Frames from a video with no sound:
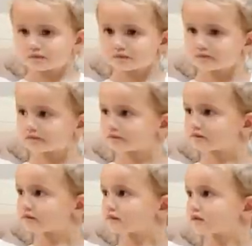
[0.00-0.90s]

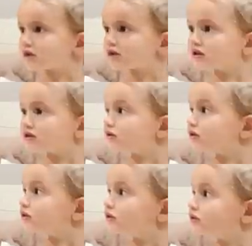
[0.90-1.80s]

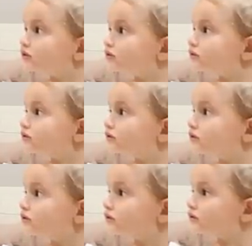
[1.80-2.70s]

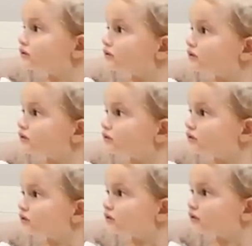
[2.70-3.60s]

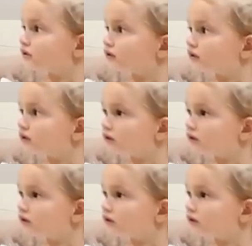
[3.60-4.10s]
[no speech]